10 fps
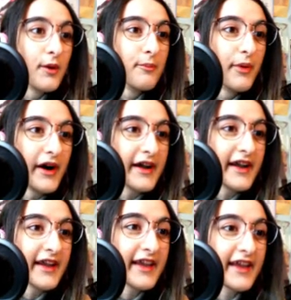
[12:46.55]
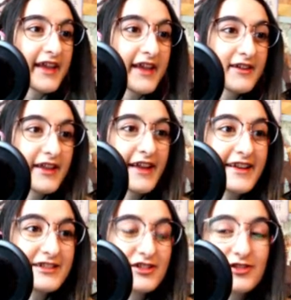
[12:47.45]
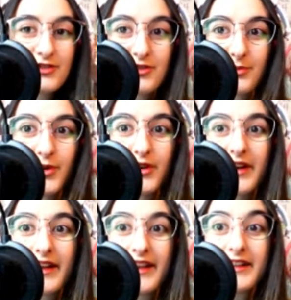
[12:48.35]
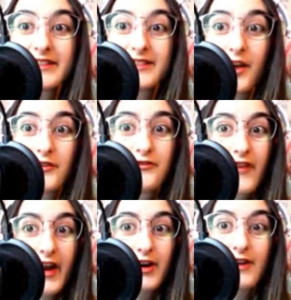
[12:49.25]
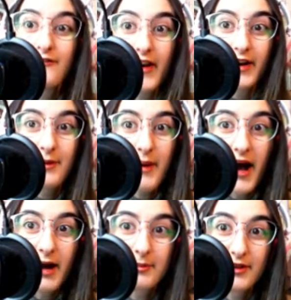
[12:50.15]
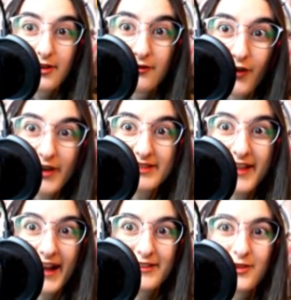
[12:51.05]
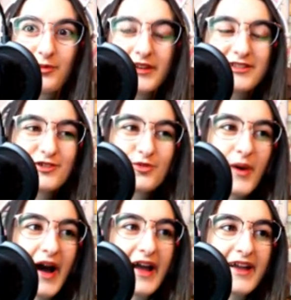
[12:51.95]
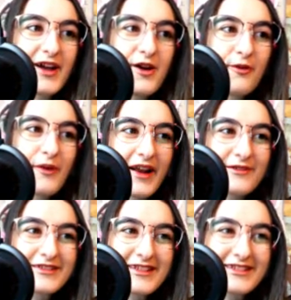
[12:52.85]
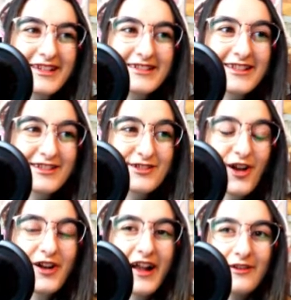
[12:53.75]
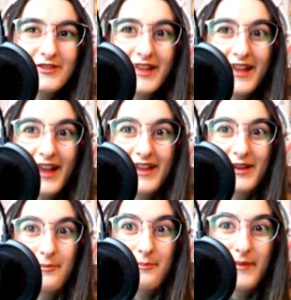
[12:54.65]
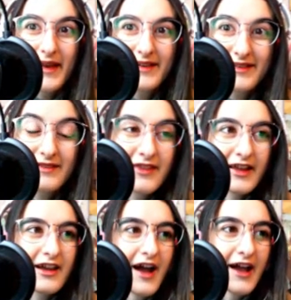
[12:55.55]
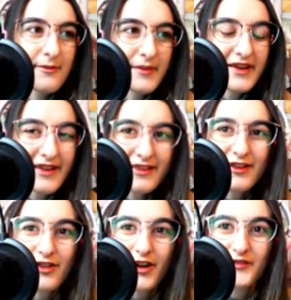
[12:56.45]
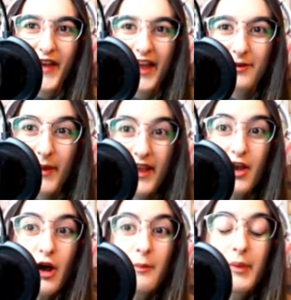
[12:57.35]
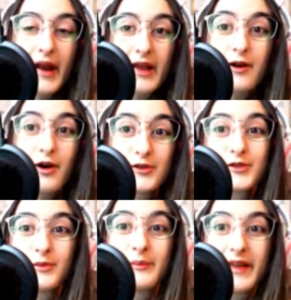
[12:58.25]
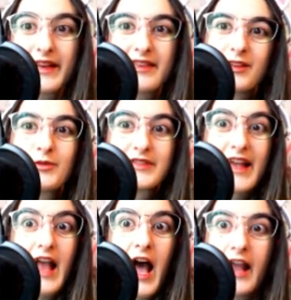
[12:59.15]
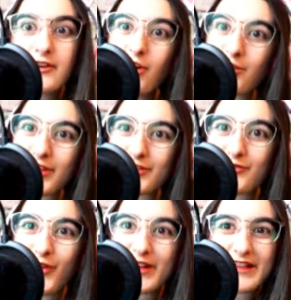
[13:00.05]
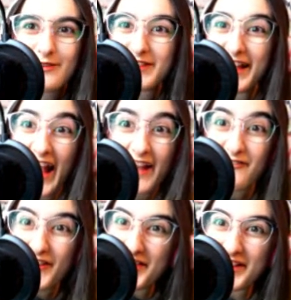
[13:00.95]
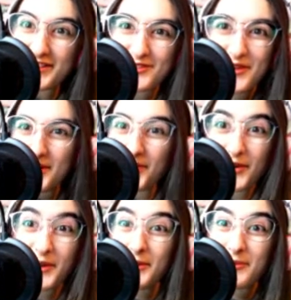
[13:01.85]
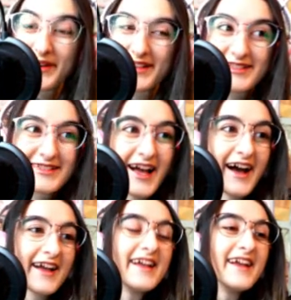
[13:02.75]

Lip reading: But Kenichi Suzumura is a very, very popular voice actor, which is why when I was listening to the song, I was like, it made, like, I immediately thought of anime, but I also immediately was like, I know this voice. I was like, I feel like it's Grand Rodeo, but it's not.